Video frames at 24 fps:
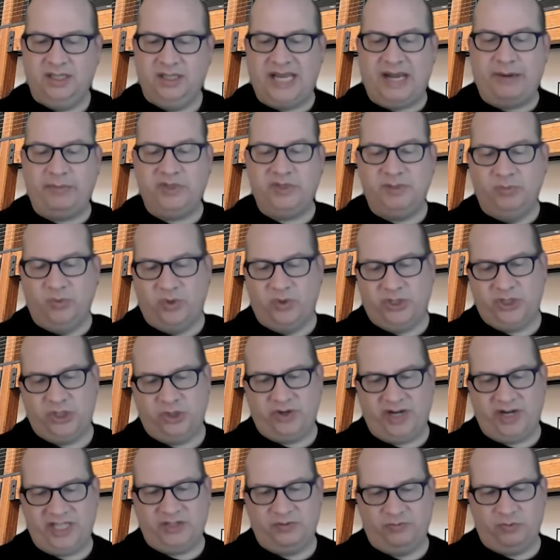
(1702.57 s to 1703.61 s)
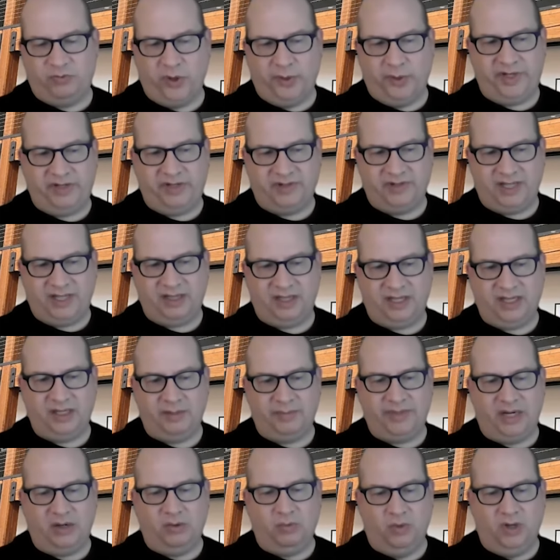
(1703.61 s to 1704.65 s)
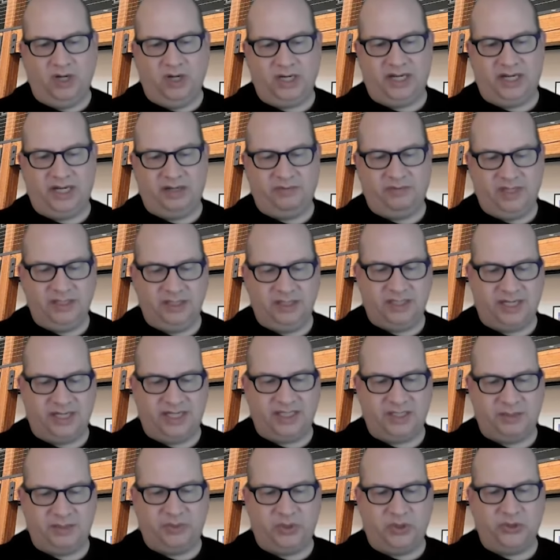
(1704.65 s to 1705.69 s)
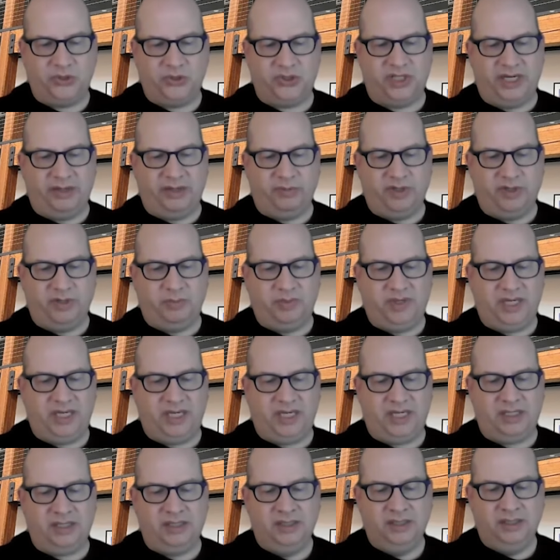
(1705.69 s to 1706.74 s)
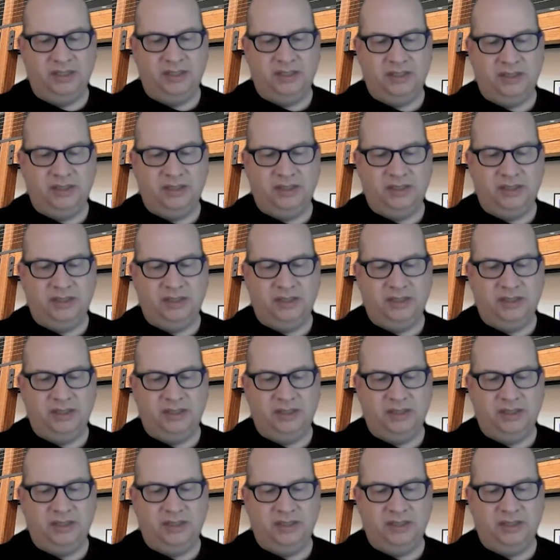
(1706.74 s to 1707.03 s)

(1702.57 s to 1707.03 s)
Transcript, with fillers: that was more transformative, I think, about what kind of insights person I want to be